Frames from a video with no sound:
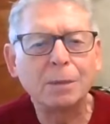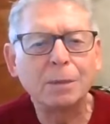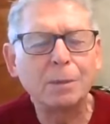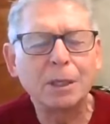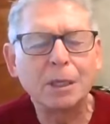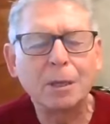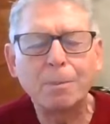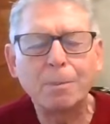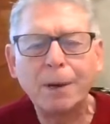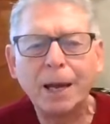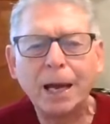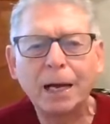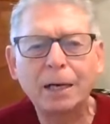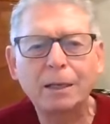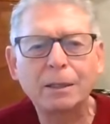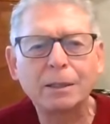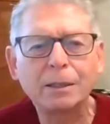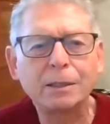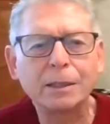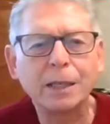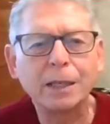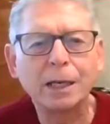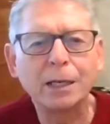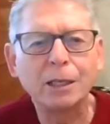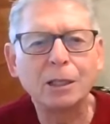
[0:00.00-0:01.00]
I mean the
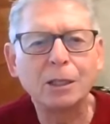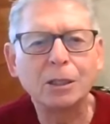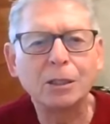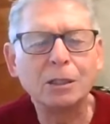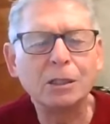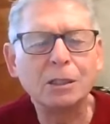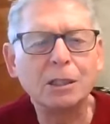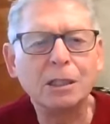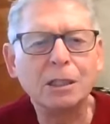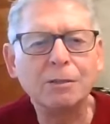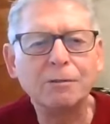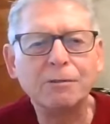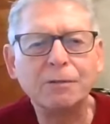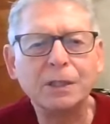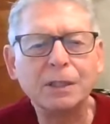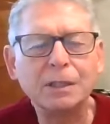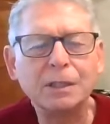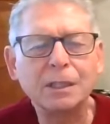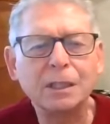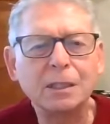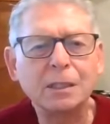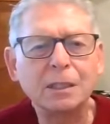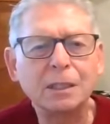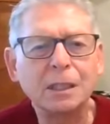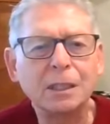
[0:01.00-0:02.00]
Packers had a good
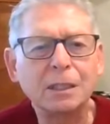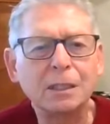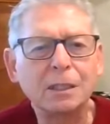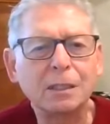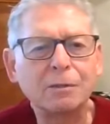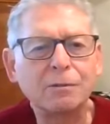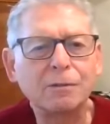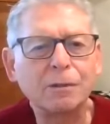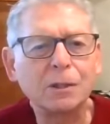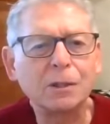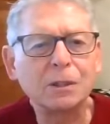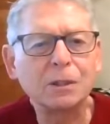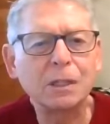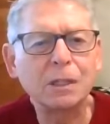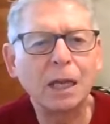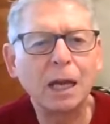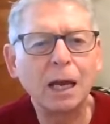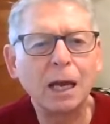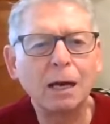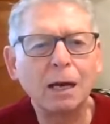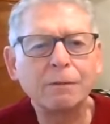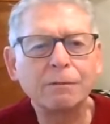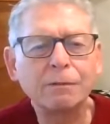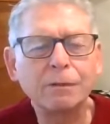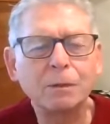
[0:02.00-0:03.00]
defense at the end of the first
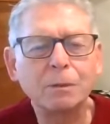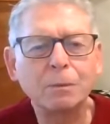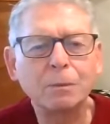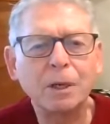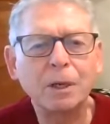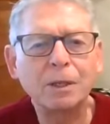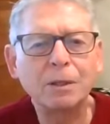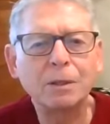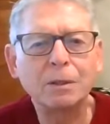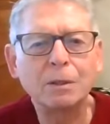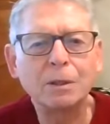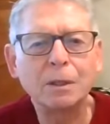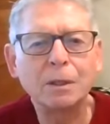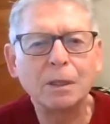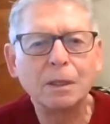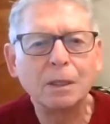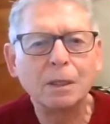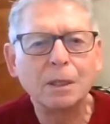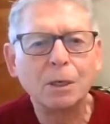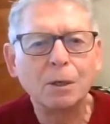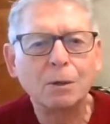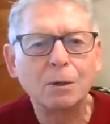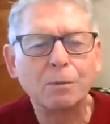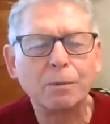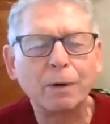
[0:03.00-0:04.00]
half, and whether
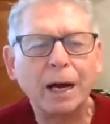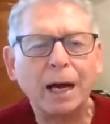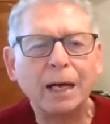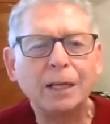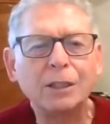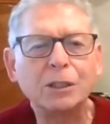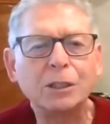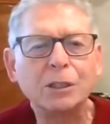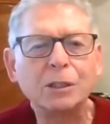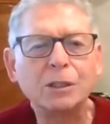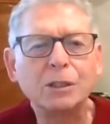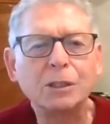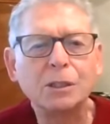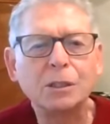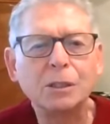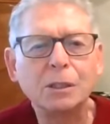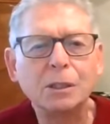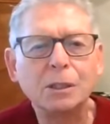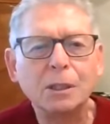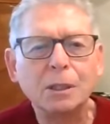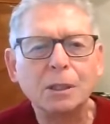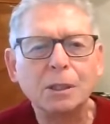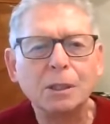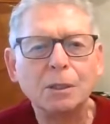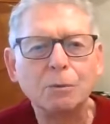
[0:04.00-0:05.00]
Rodgers
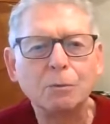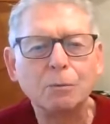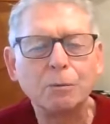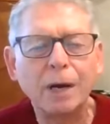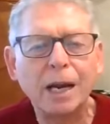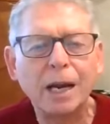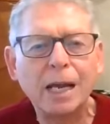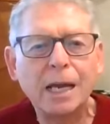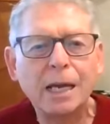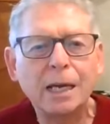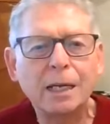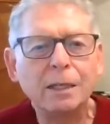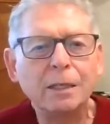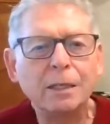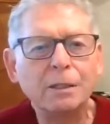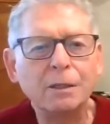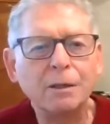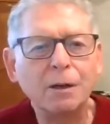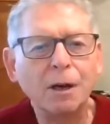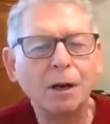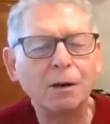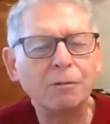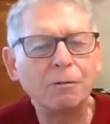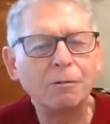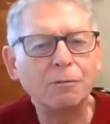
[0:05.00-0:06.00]
ran
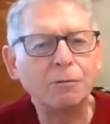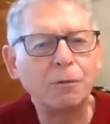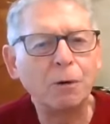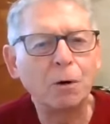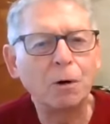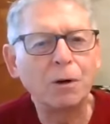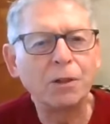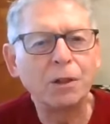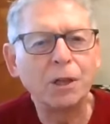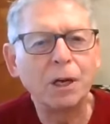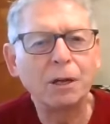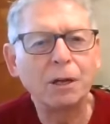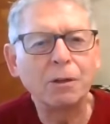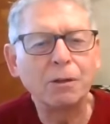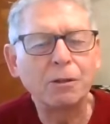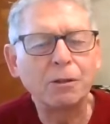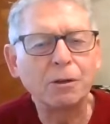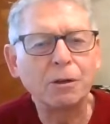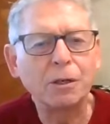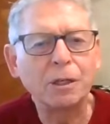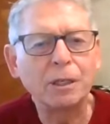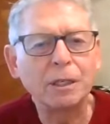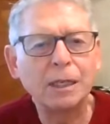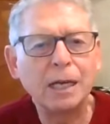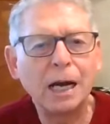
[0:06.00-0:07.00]
uh, for the
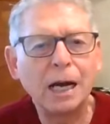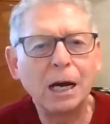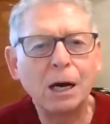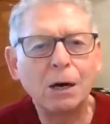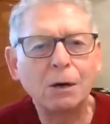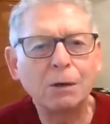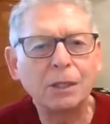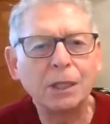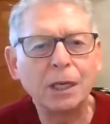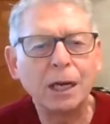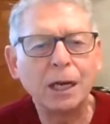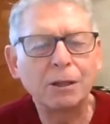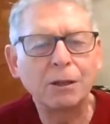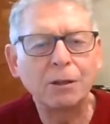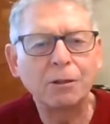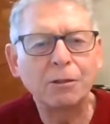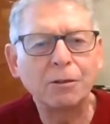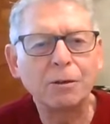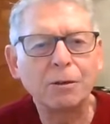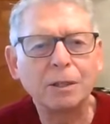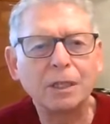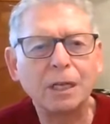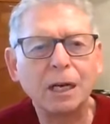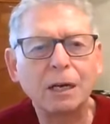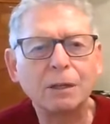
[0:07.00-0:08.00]
third down on the
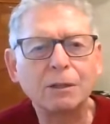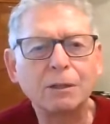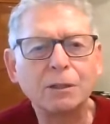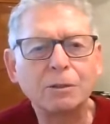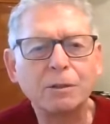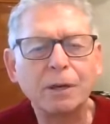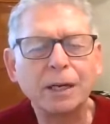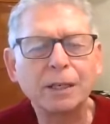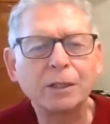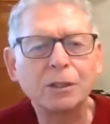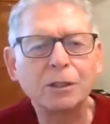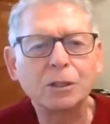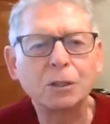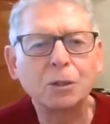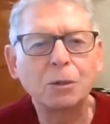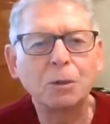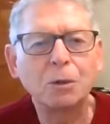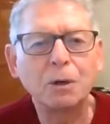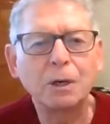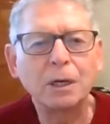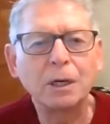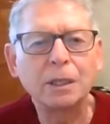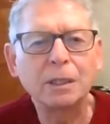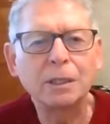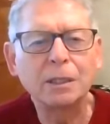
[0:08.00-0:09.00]
third down to try to
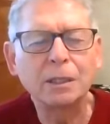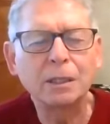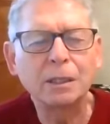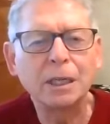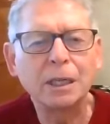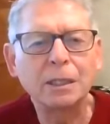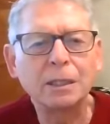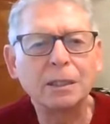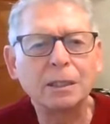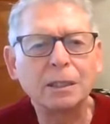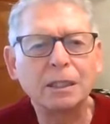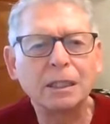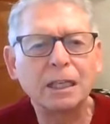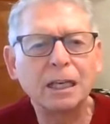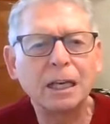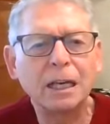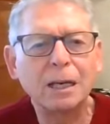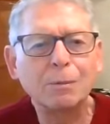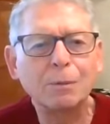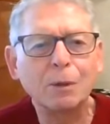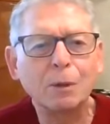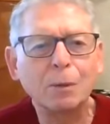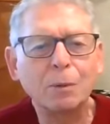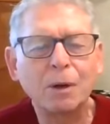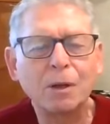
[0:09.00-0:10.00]
score at the end of the
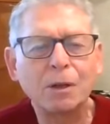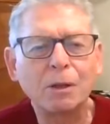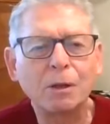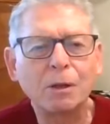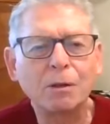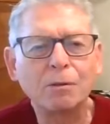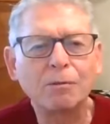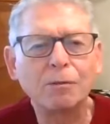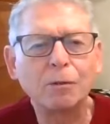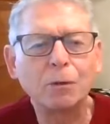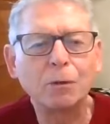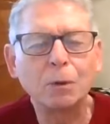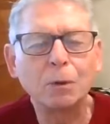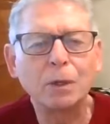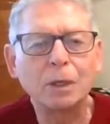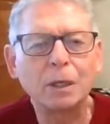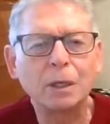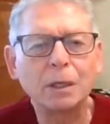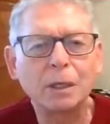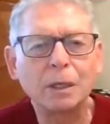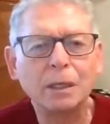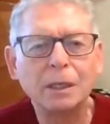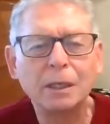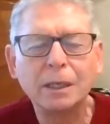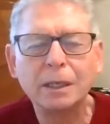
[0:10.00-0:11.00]
game, and whether
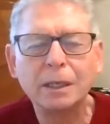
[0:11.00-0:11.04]
Lafleur